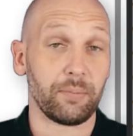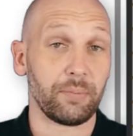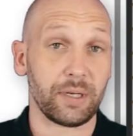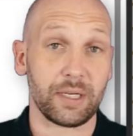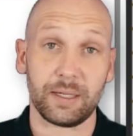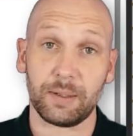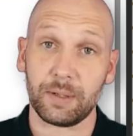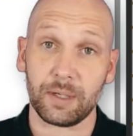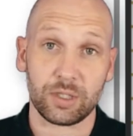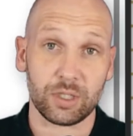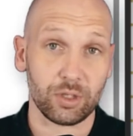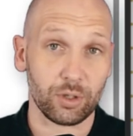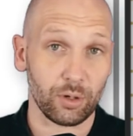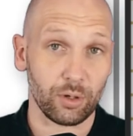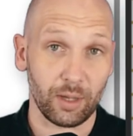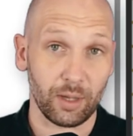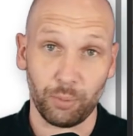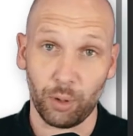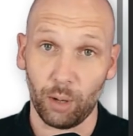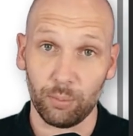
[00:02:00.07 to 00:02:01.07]
be to do with
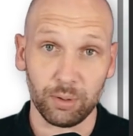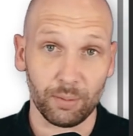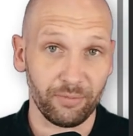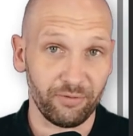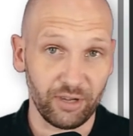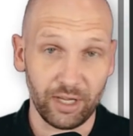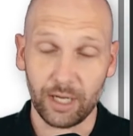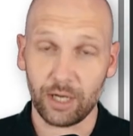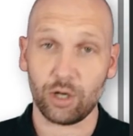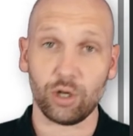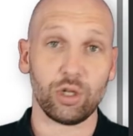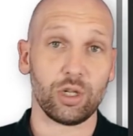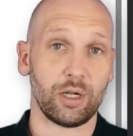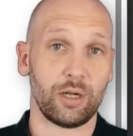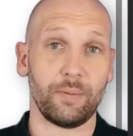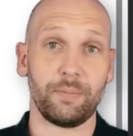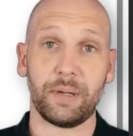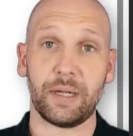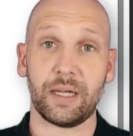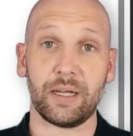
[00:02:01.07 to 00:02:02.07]
a problem vehicle. It
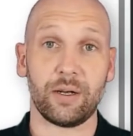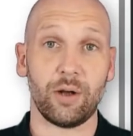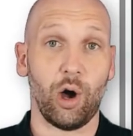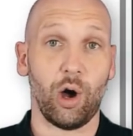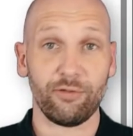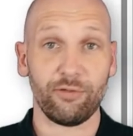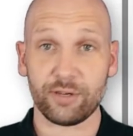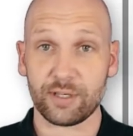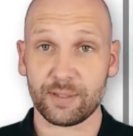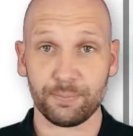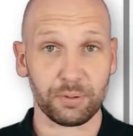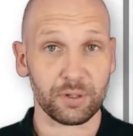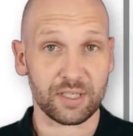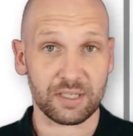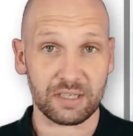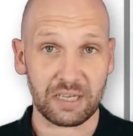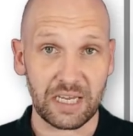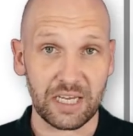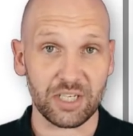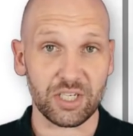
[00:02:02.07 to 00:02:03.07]
could be an office
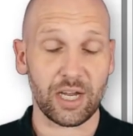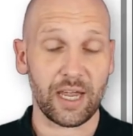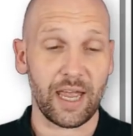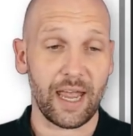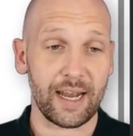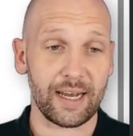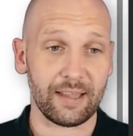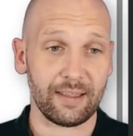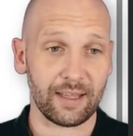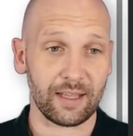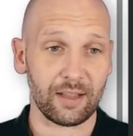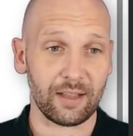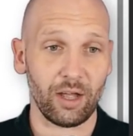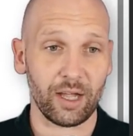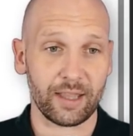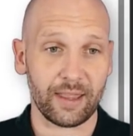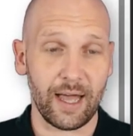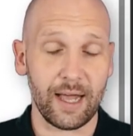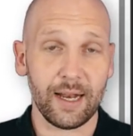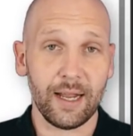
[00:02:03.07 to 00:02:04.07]
procedure, anything
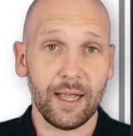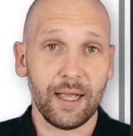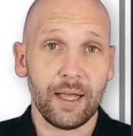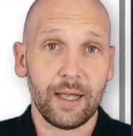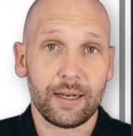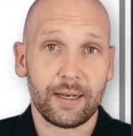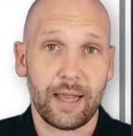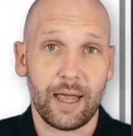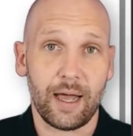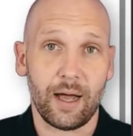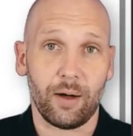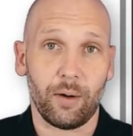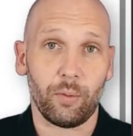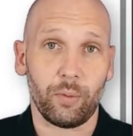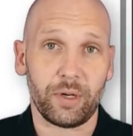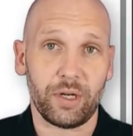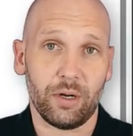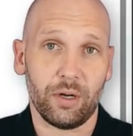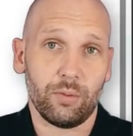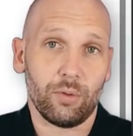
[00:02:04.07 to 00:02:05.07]
like that. Now,
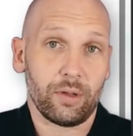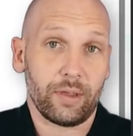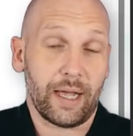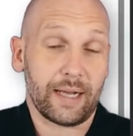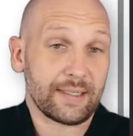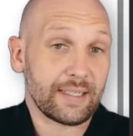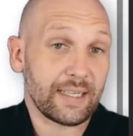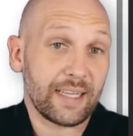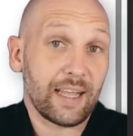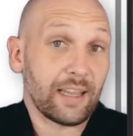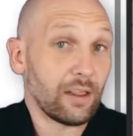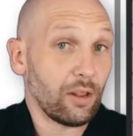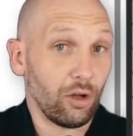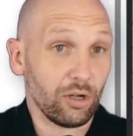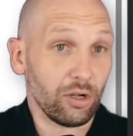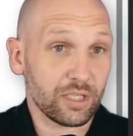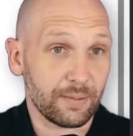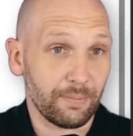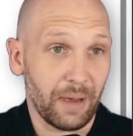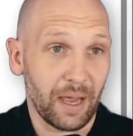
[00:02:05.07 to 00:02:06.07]
we don't want that to get
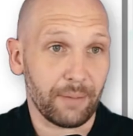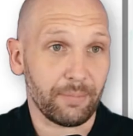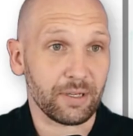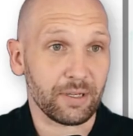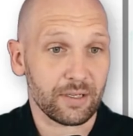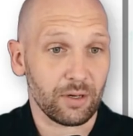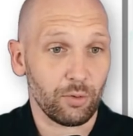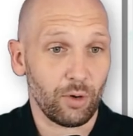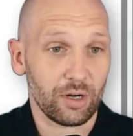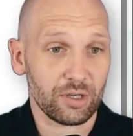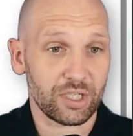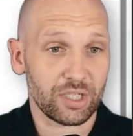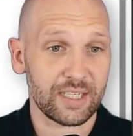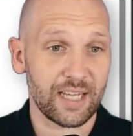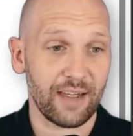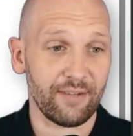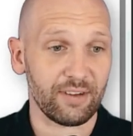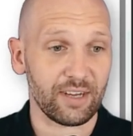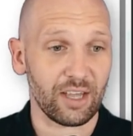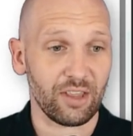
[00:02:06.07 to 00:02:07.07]
lost maybe. So while she's
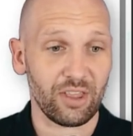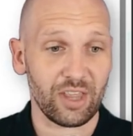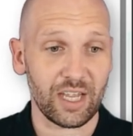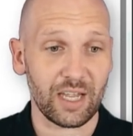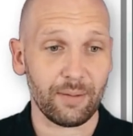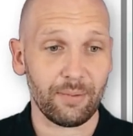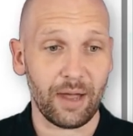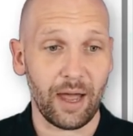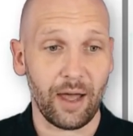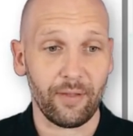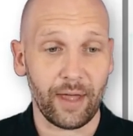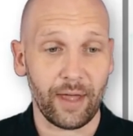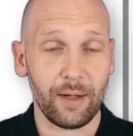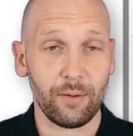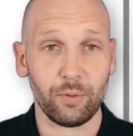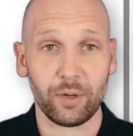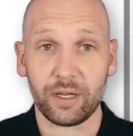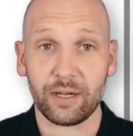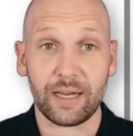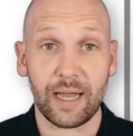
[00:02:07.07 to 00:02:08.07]
having a think about that,
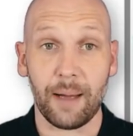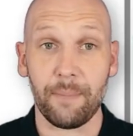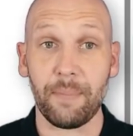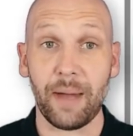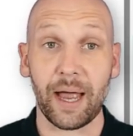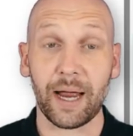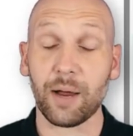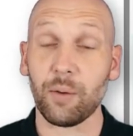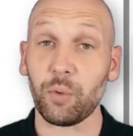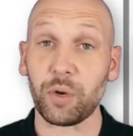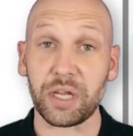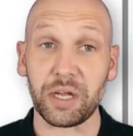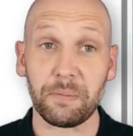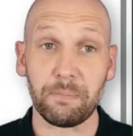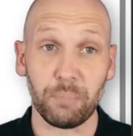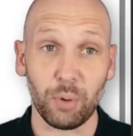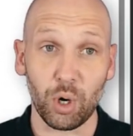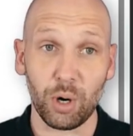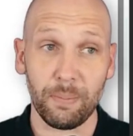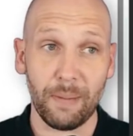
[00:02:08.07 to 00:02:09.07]
we could come back and we
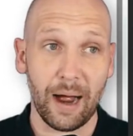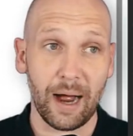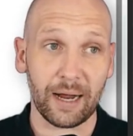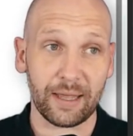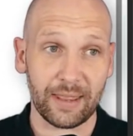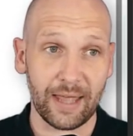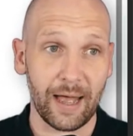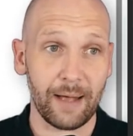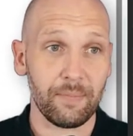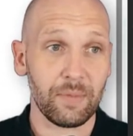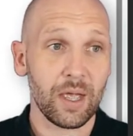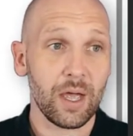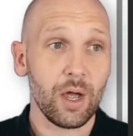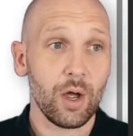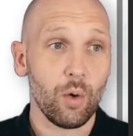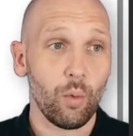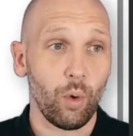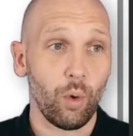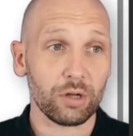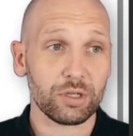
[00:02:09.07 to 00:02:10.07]
could bookmark that.
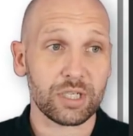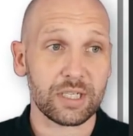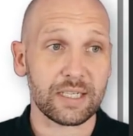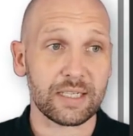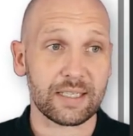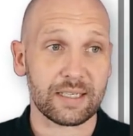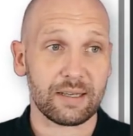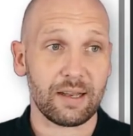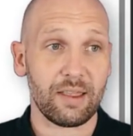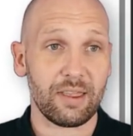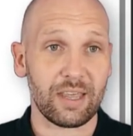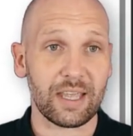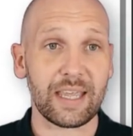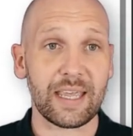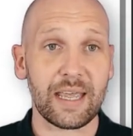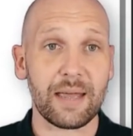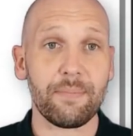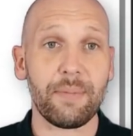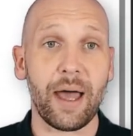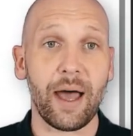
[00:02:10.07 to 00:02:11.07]
While she's
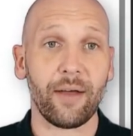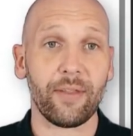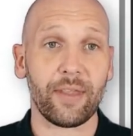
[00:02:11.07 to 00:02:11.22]
thinking about